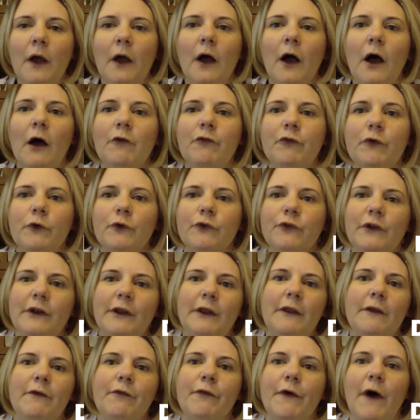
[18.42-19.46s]

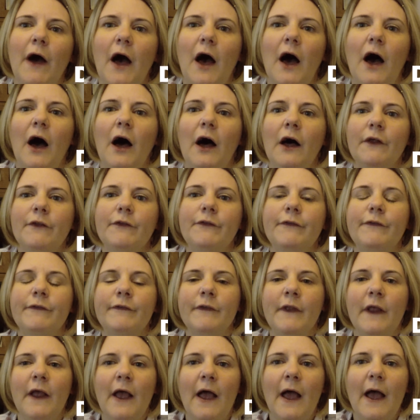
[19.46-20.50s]
Unfortunately for us,
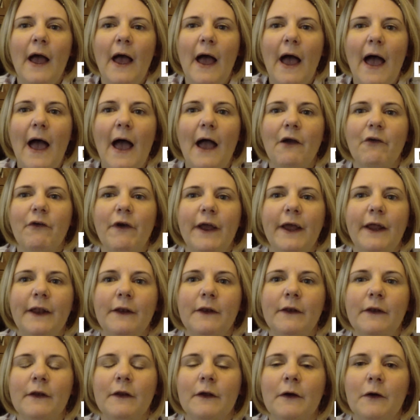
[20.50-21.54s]

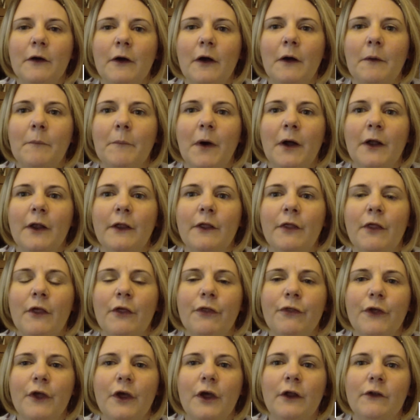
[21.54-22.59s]
Erin, my
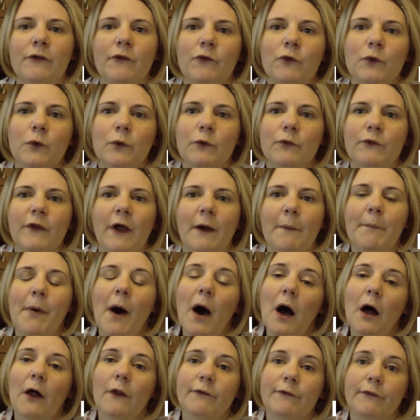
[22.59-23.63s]
third daughter,
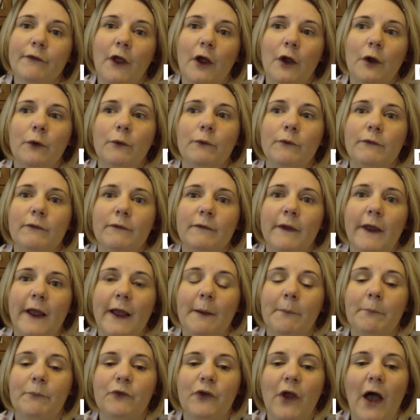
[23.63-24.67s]
passed those
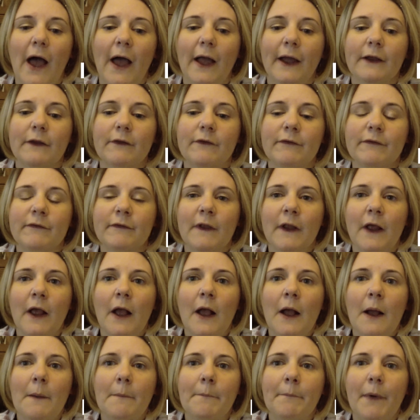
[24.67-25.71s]
hip checks,
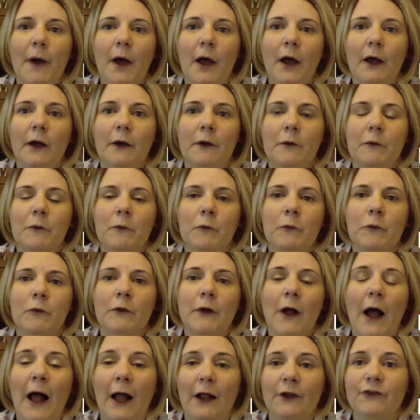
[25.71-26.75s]
but
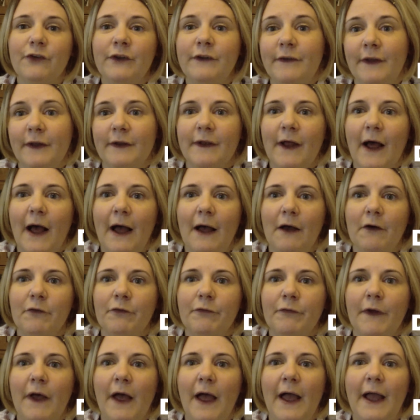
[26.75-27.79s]
actually did have
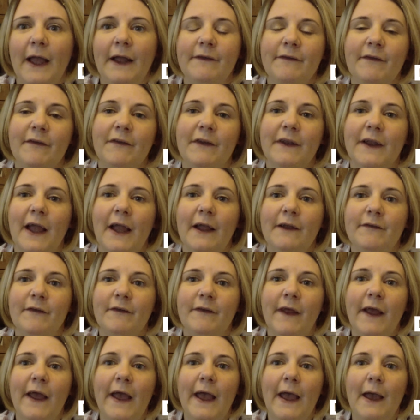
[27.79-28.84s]
a dislocated
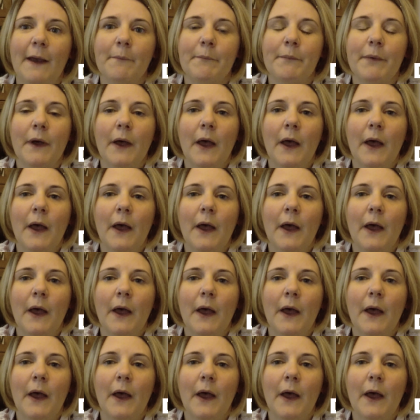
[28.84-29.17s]
hip